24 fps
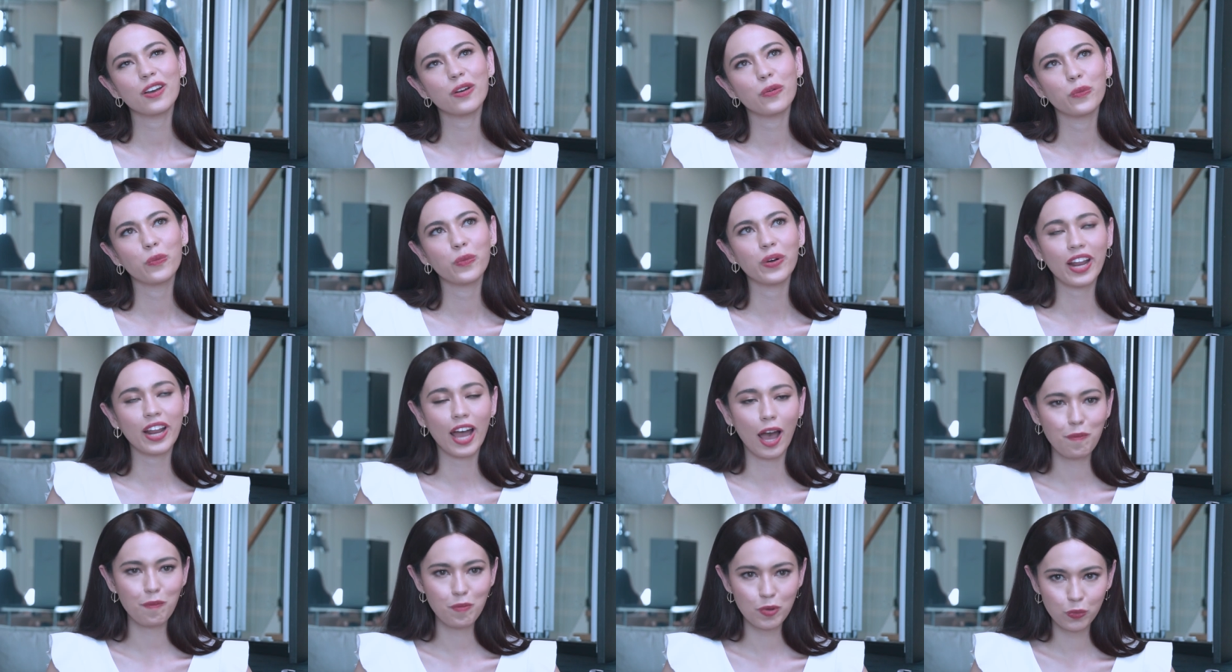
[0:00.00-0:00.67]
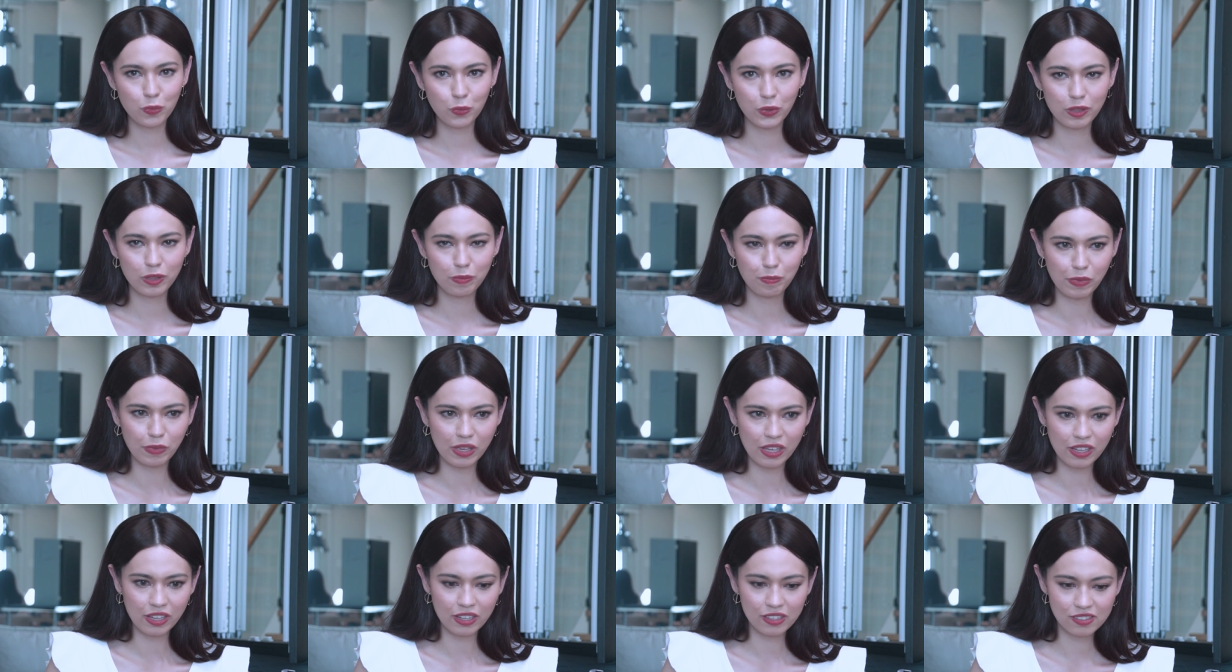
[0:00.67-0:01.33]
what happened with
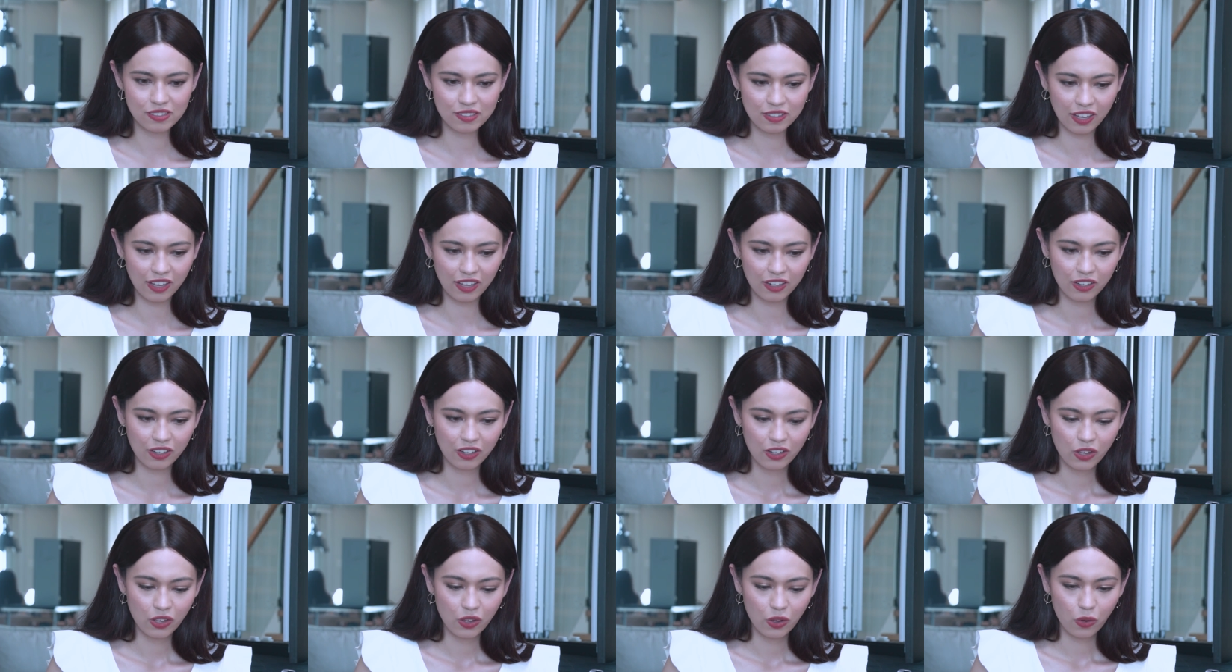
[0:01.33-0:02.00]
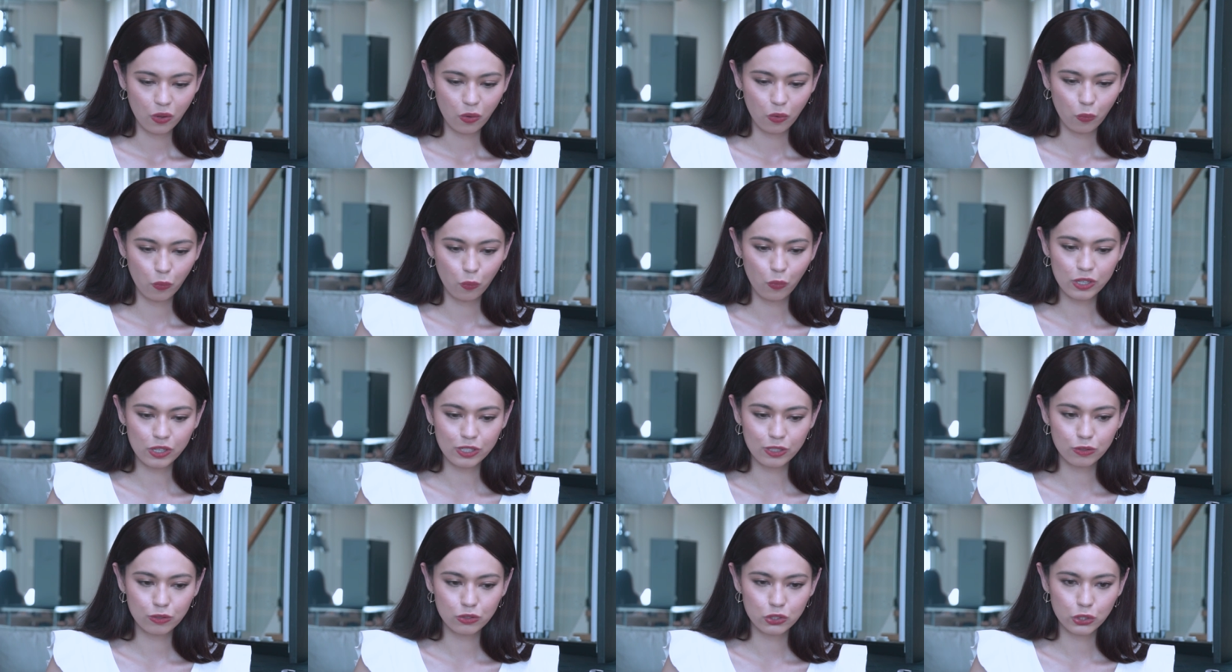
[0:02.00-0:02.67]
me is that
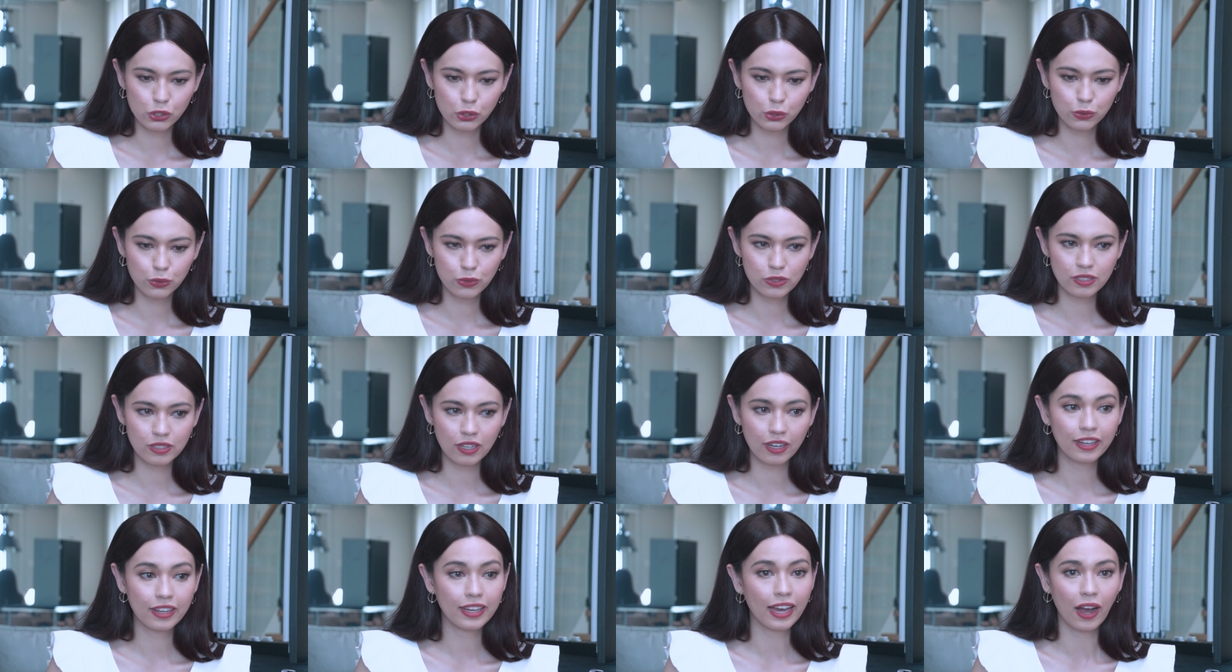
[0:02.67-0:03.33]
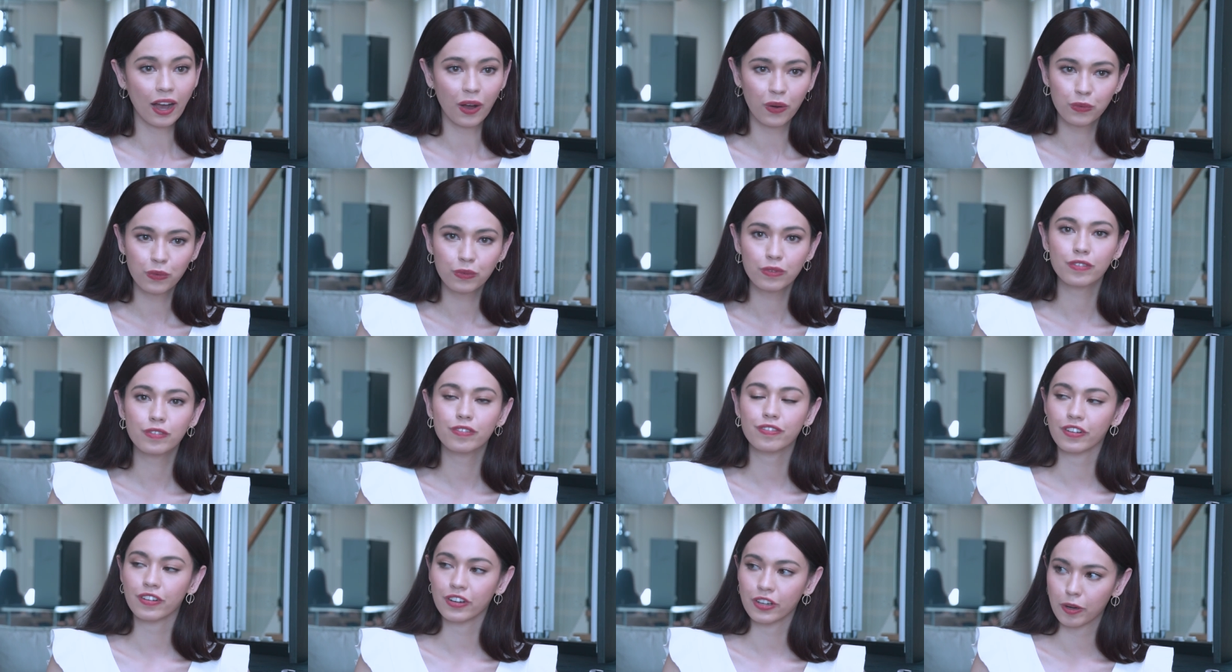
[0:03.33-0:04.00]
when you choose a gown
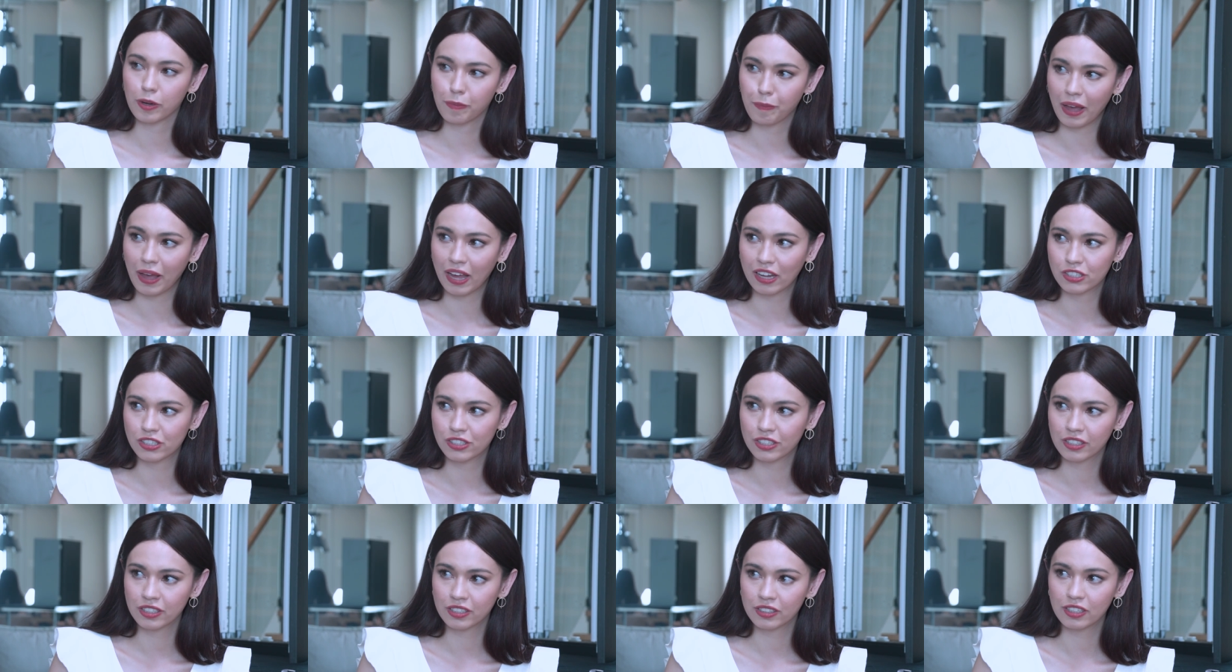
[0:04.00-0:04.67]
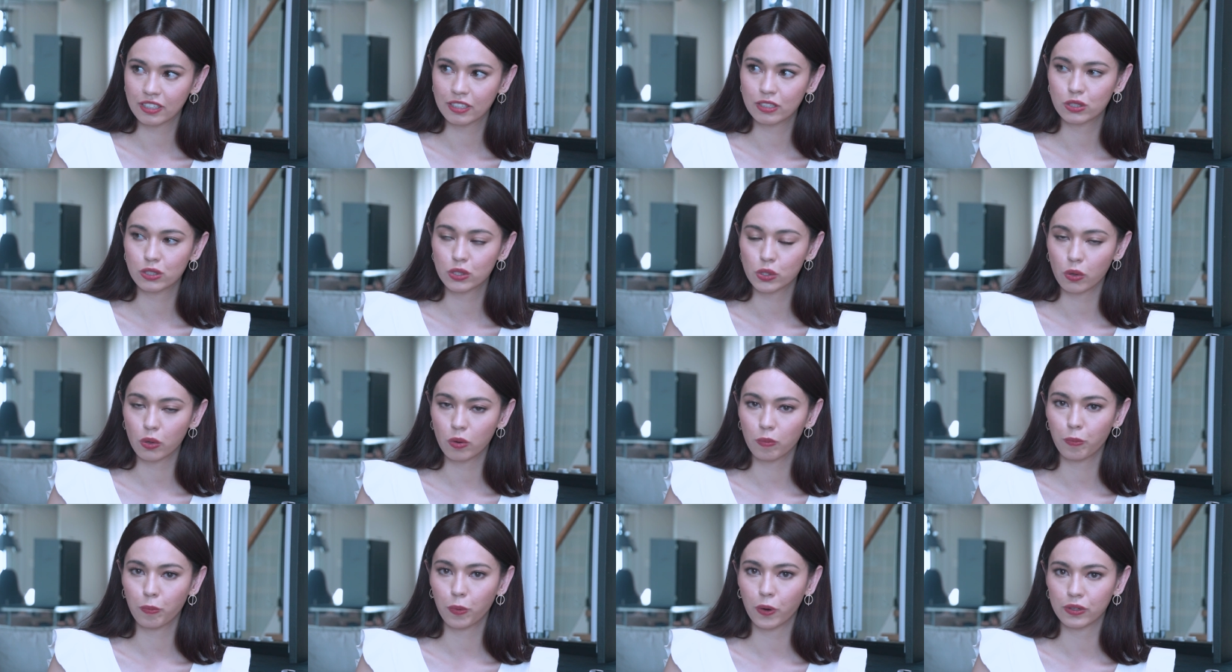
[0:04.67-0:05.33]
for your pageant, it's
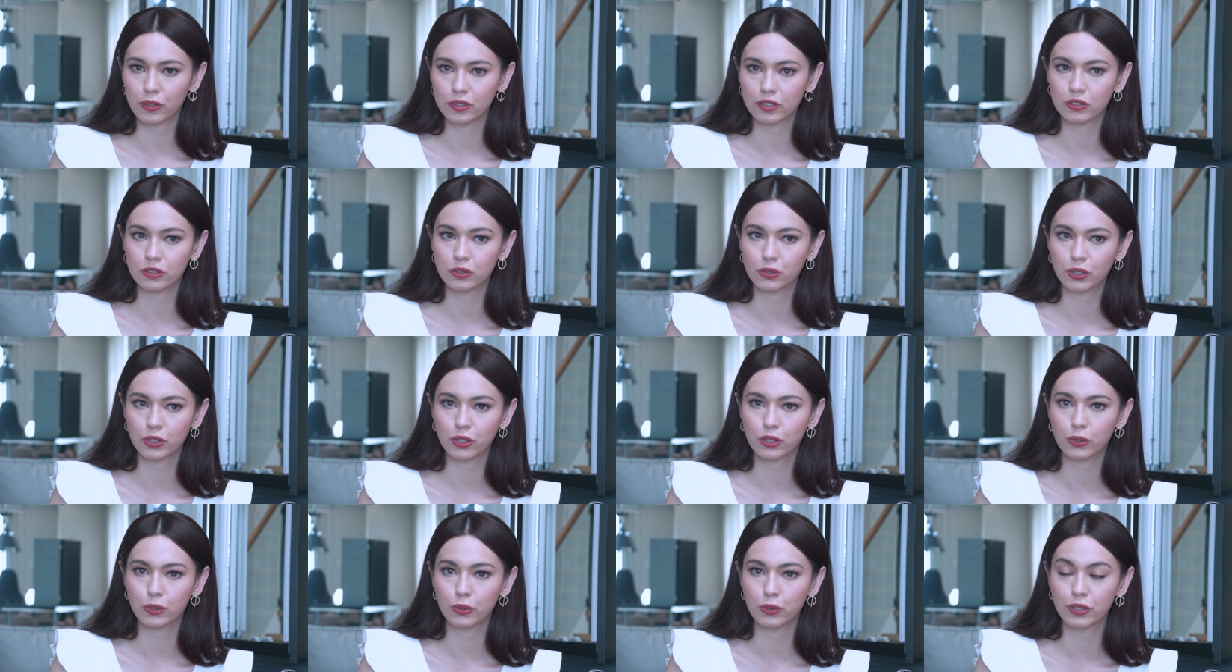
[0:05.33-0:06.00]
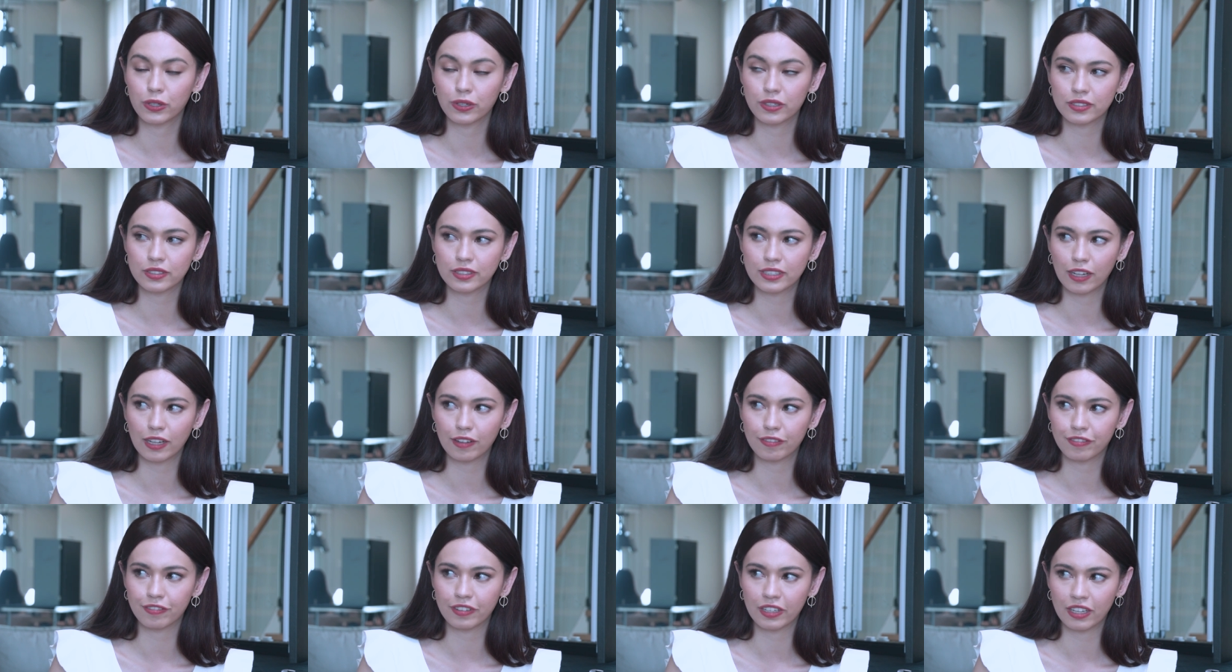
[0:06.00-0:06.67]
so important to include
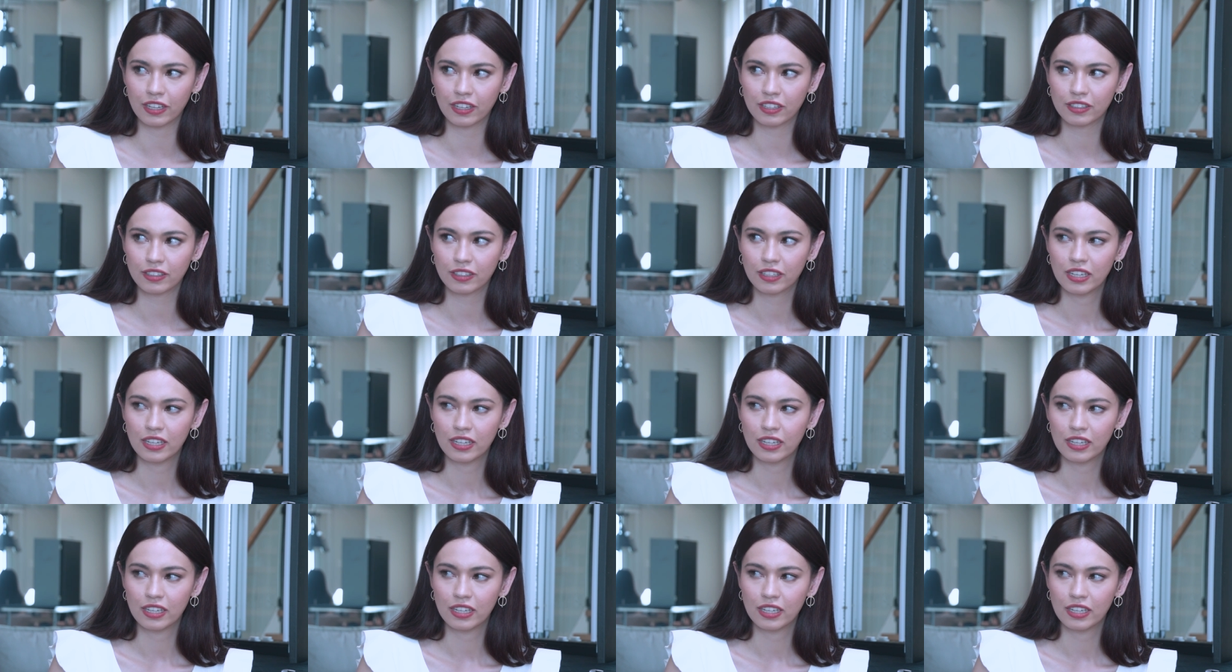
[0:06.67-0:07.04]
yourself in it.